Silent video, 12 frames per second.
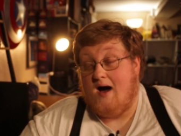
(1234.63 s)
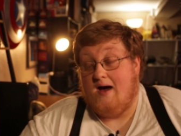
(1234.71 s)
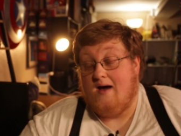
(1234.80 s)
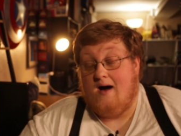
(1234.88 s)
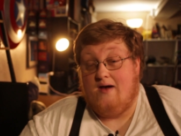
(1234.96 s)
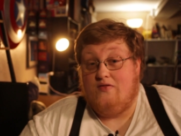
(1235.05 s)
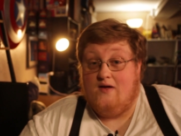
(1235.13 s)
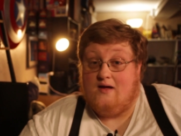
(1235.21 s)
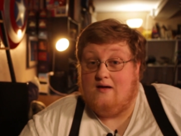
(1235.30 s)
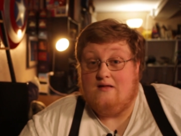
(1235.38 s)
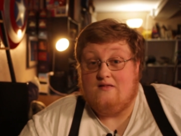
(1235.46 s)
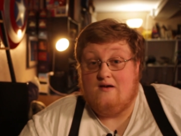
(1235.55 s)
I
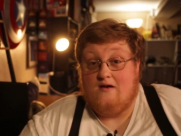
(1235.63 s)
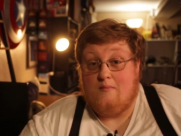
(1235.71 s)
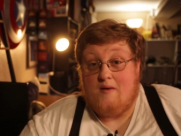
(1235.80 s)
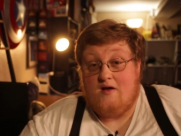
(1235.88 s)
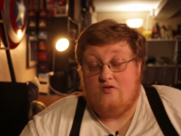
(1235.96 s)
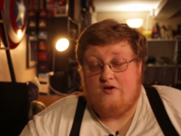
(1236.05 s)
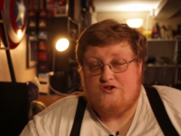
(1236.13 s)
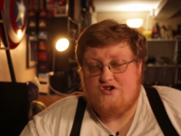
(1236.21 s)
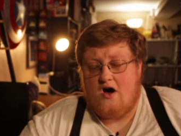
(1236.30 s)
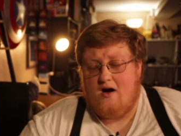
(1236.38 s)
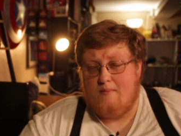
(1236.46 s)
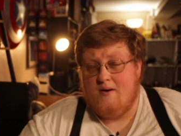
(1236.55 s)
think he did an amazing
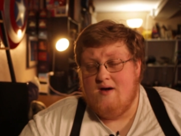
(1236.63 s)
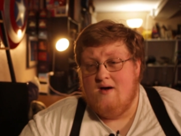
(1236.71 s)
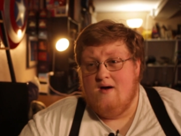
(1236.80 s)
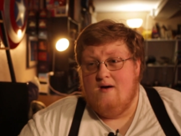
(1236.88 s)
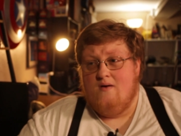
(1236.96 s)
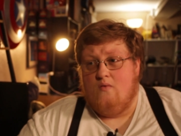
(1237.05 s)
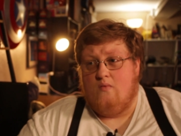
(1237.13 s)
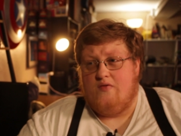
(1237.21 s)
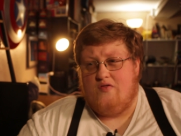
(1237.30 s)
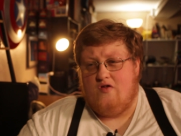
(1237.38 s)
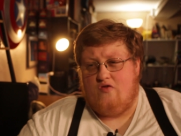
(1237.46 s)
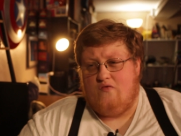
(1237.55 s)
job
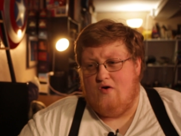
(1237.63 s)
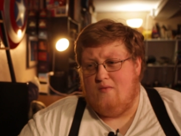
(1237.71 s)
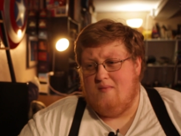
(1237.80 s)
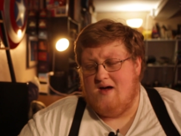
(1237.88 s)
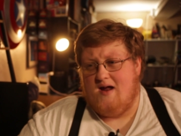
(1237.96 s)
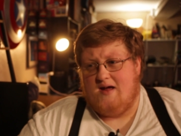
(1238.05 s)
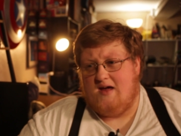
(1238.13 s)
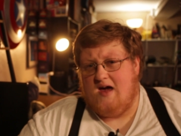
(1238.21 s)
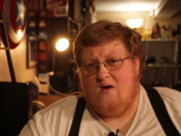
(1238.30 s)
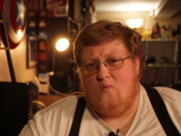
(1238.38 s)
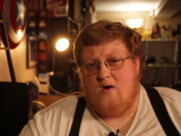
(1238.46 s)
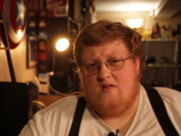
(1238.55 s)
with this film, and I
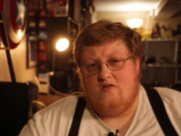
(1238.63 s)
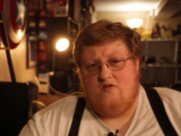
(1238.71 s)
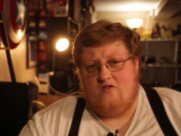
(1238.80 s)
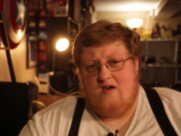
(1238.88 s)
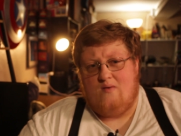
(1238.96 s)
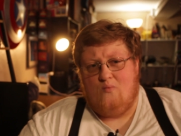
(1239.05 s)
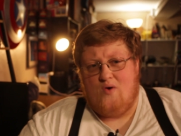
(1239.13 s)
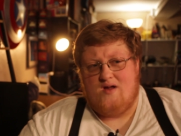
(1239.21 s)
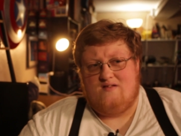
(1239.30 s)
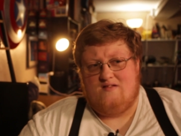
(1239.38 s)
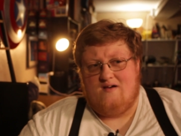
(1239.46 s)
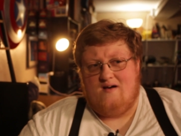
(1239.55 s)
can't wait to see what